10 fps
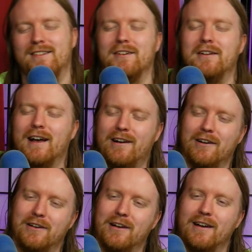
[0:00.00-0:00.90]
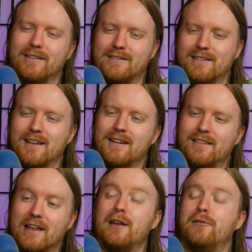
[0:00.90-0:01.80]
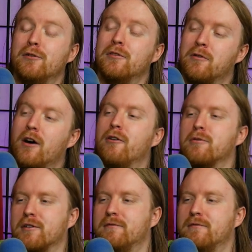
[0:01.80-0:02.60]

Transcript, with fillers: So I don't know. Yeah. Thank you for doing the hard work